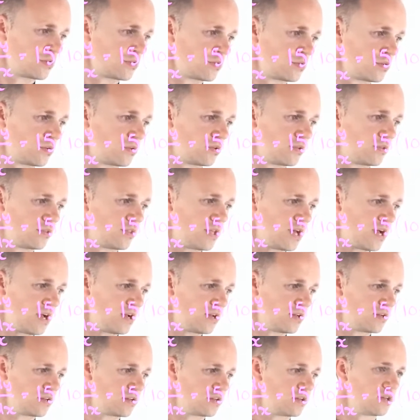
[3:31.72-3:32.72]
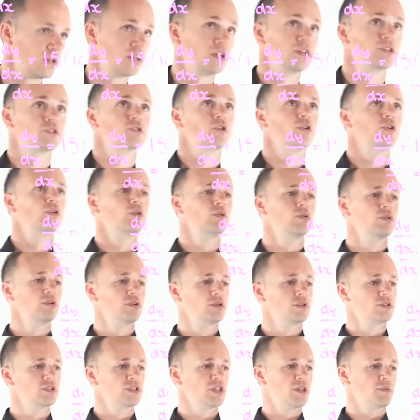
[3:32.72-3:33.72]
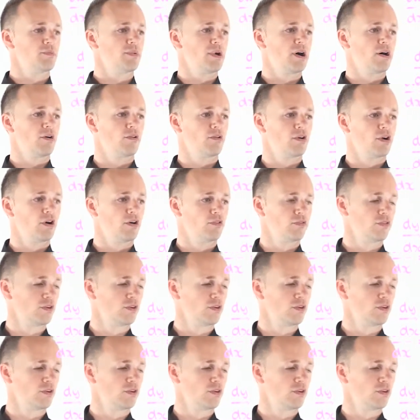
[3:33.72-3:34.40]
That is all to the power of